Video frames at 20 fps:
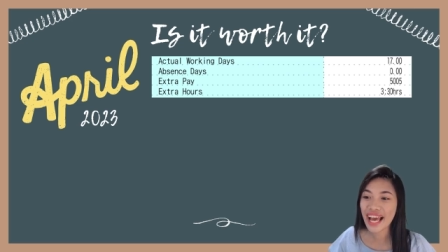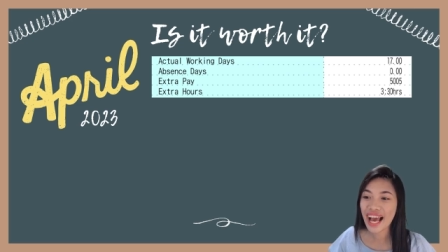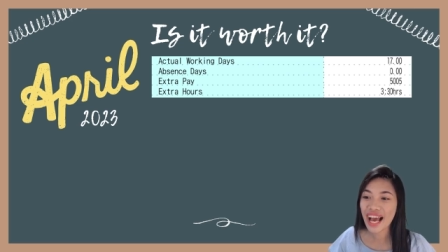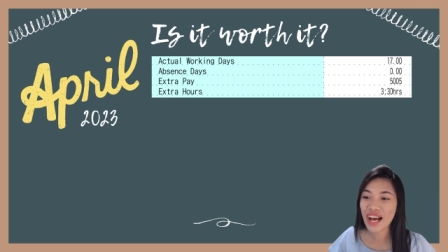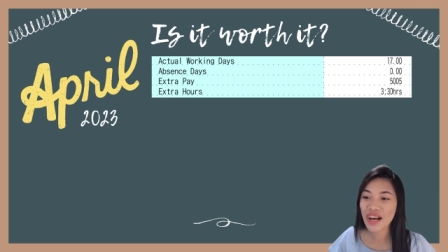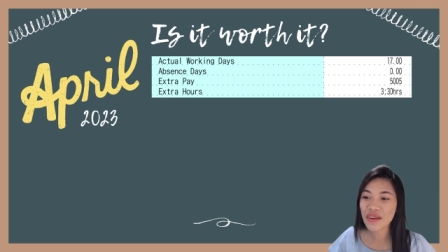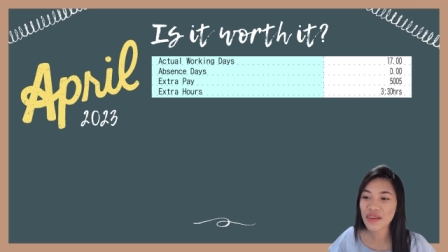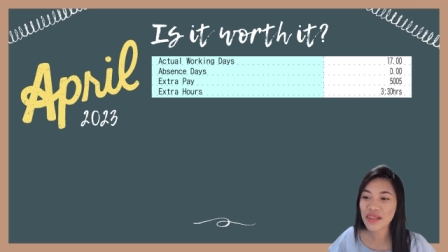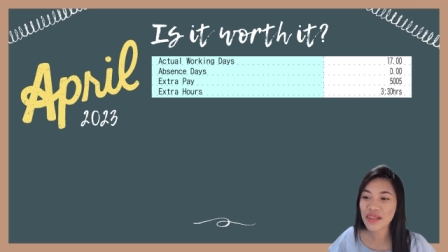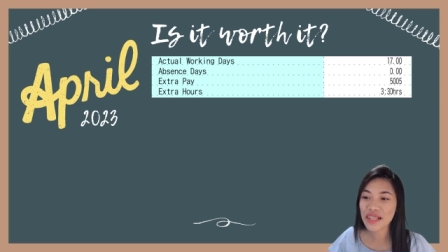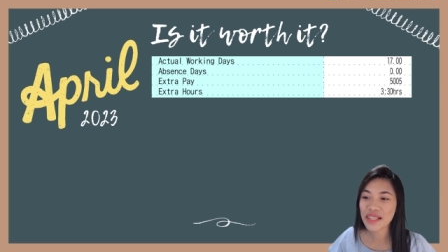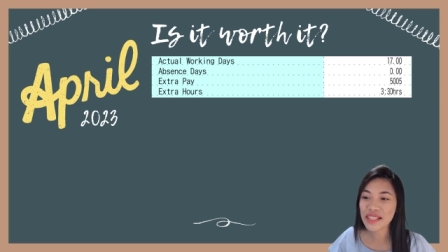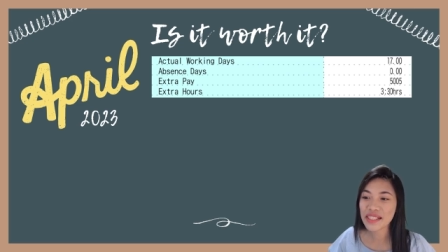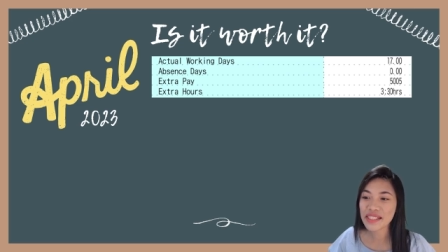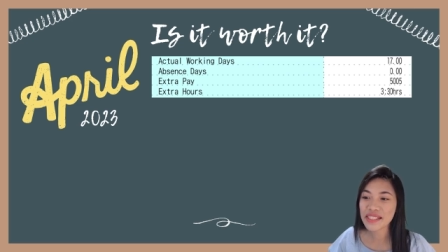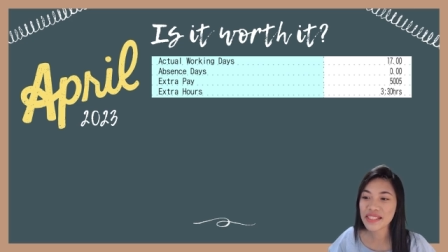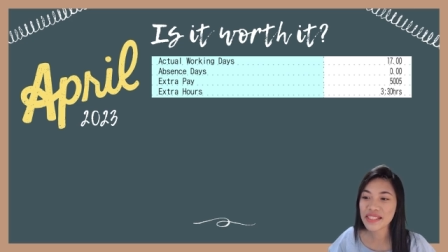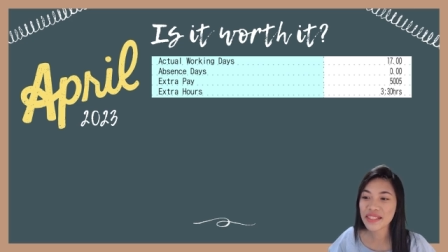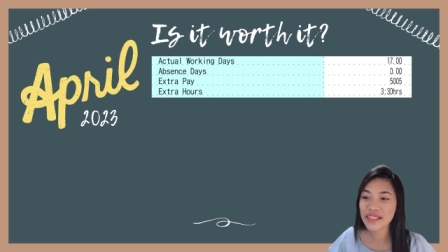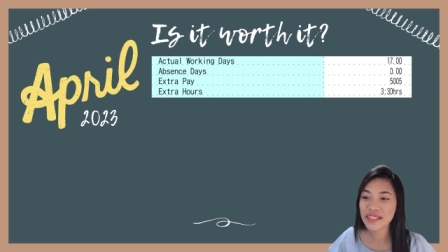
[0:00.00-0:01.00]

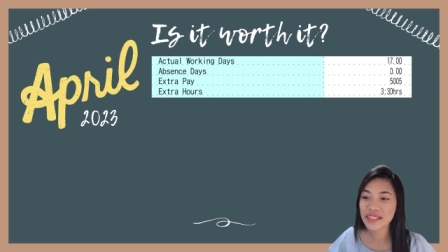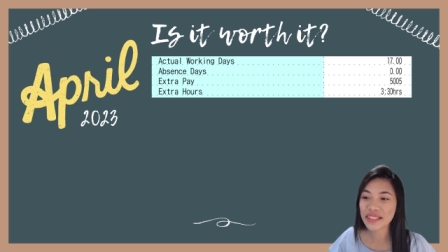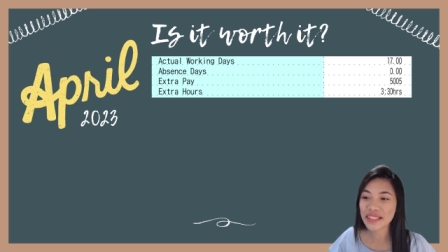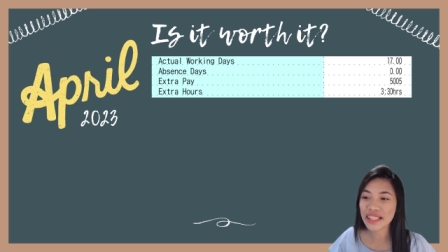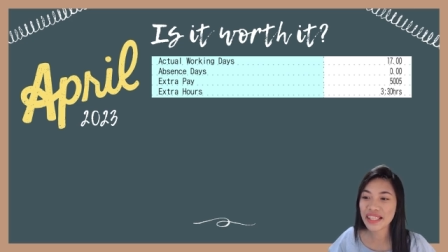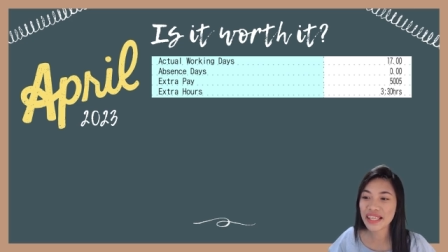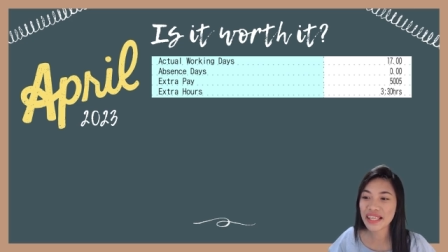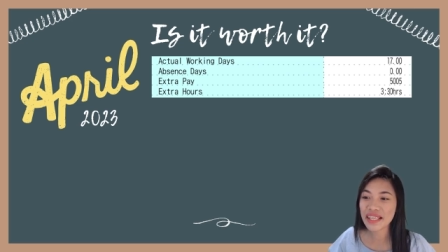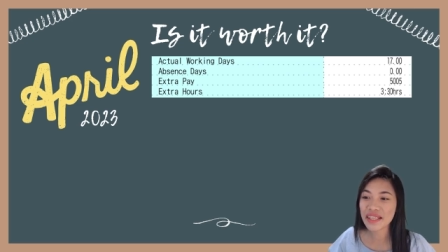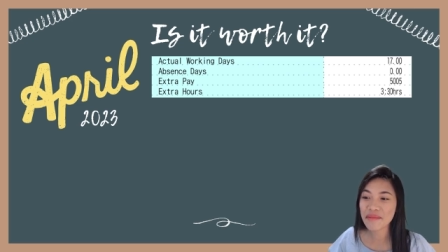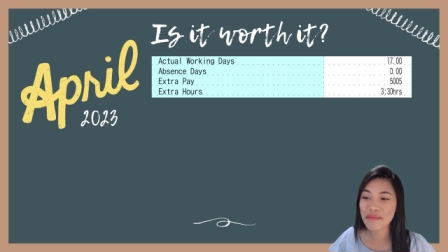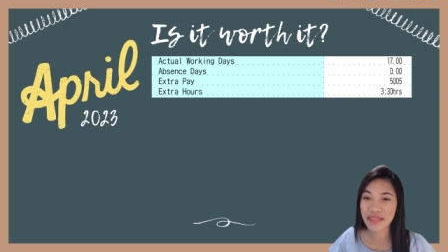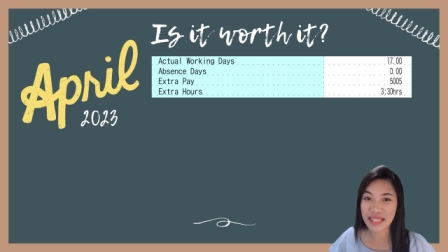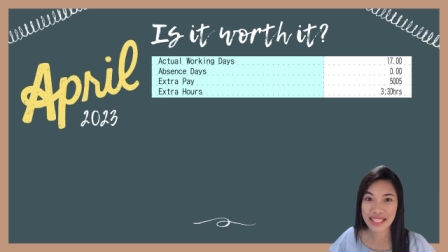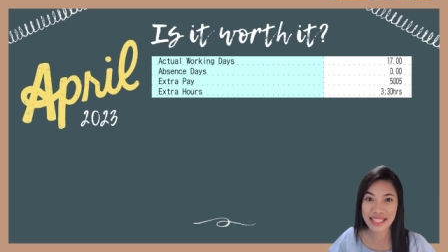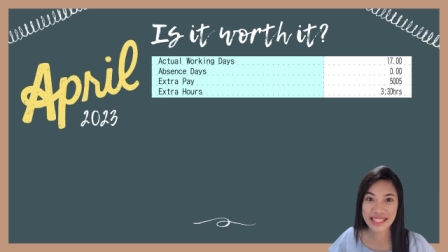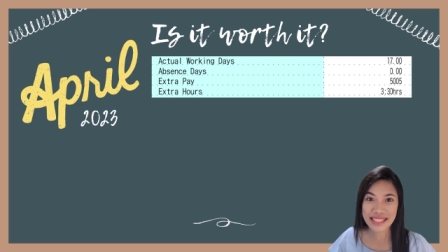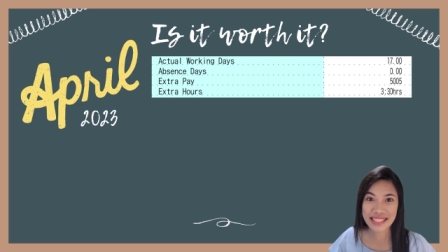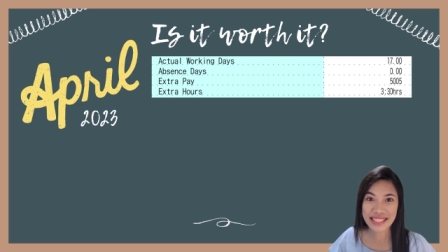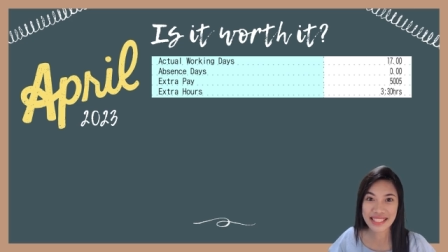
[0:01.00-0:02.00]
hours thirty
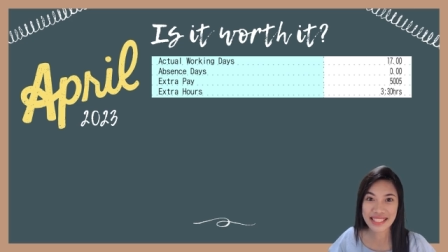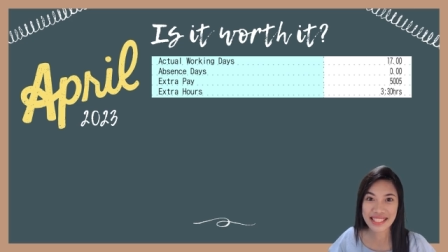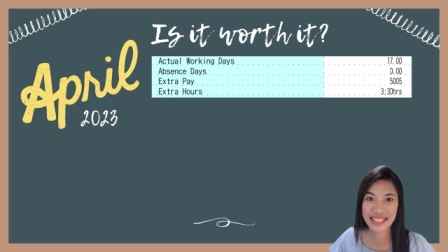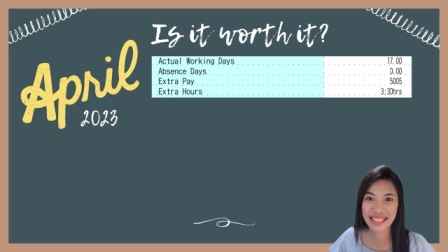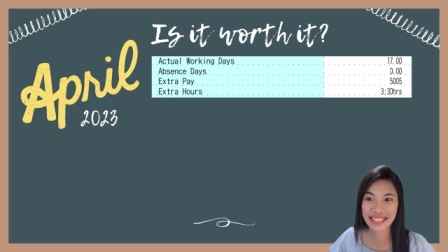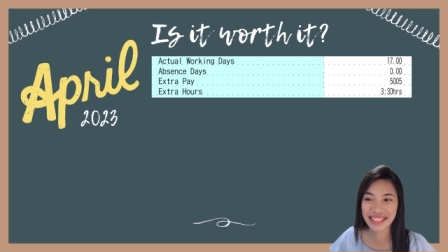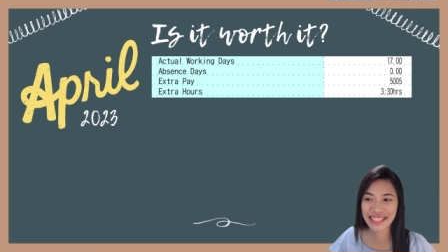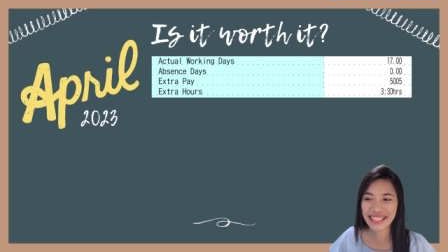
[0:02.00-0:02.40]
minutes